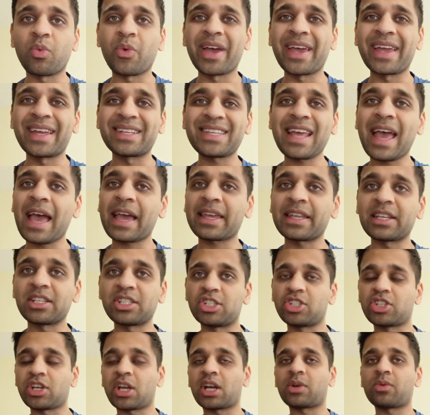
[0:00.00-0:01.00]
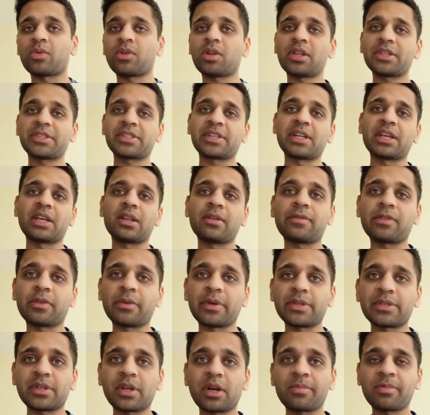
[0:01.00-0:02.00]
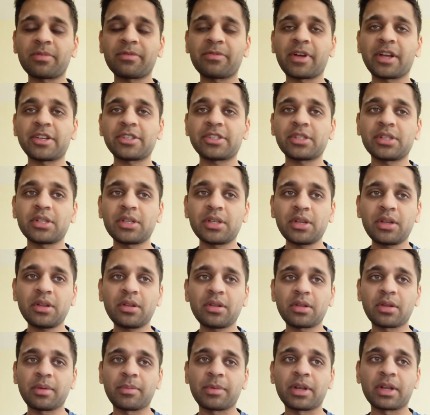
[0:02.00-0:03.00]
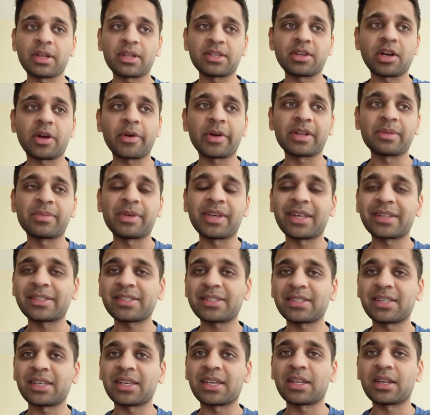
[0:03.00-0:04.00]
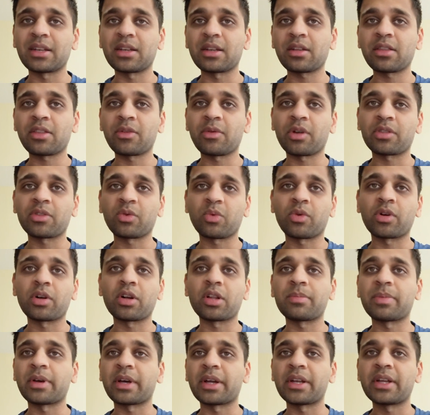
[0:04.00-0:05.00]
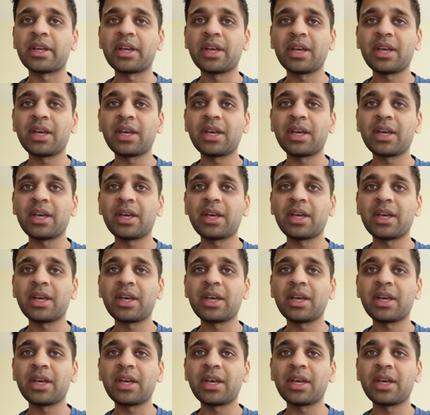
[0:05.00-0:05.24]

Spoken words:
way tech in general is going to influence our profession, I mean, it's already being seen throughout the world, but